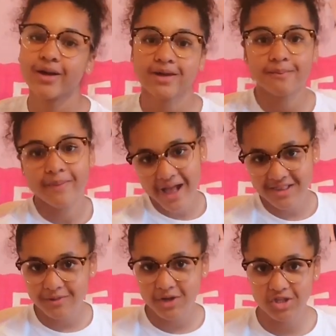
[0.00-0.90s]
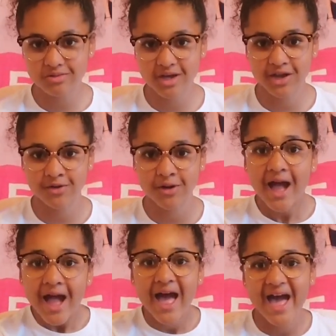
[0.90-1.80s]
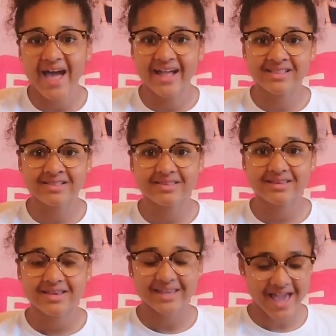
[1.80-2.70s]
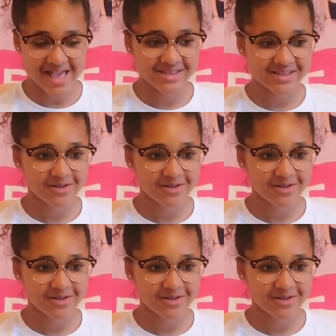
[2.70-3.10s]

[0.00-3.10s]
Welcome back to my YouTube channel, and yes,